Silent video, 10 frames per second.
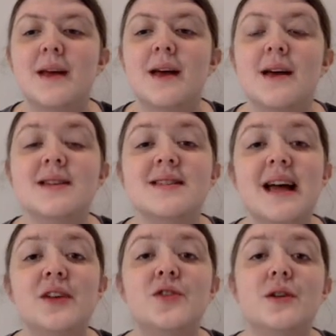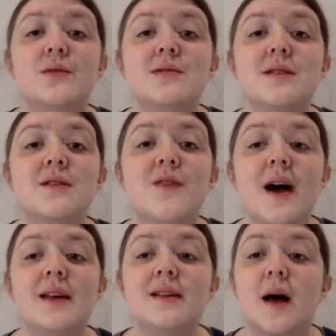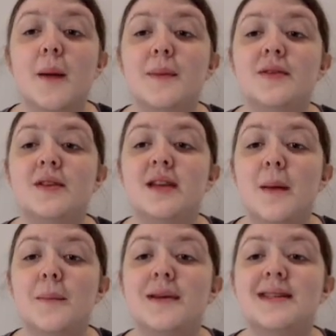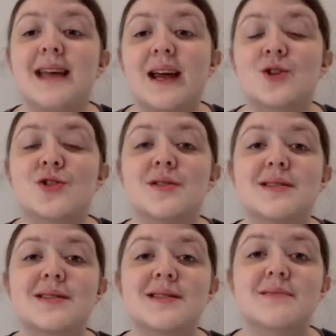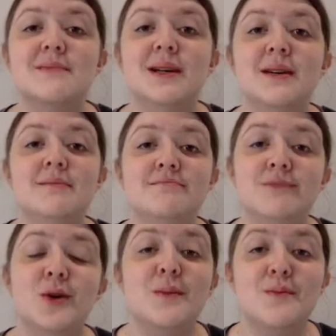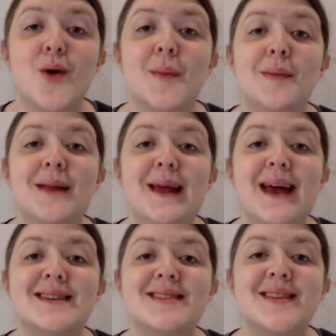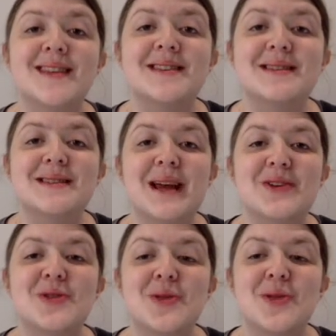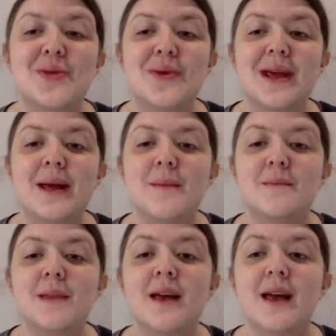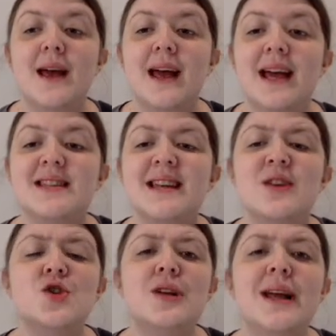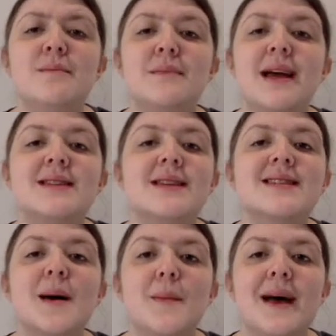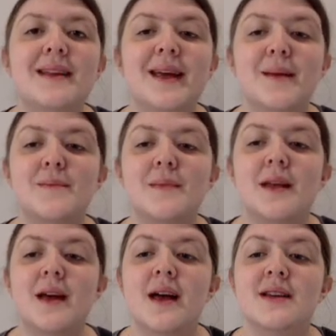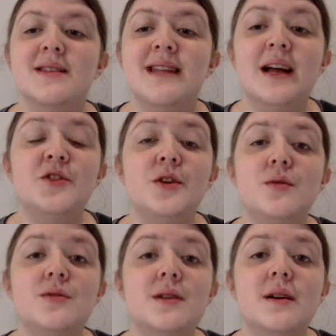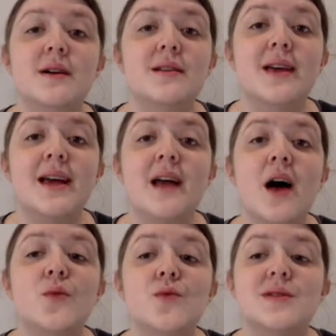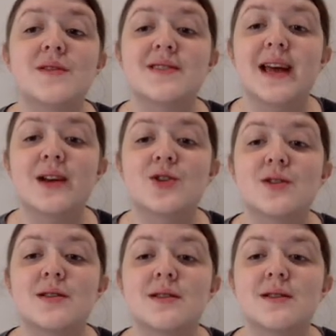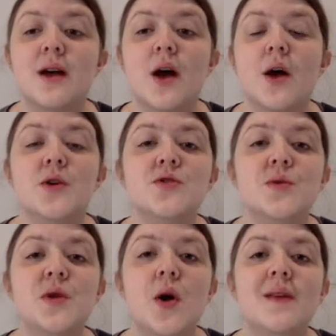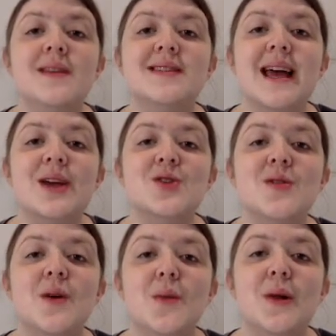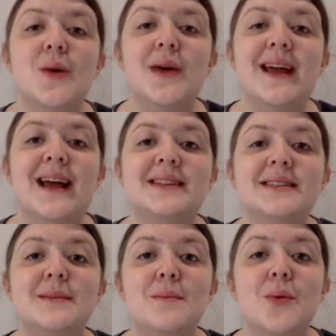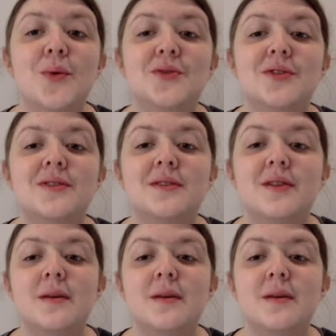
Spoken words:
Statutes are divided up into numbered sections. You can probably guess that this is section 3. Essentially, it's a subheading. Statutes can contain hundreds of sections, so knowing the section that we're looking at is important.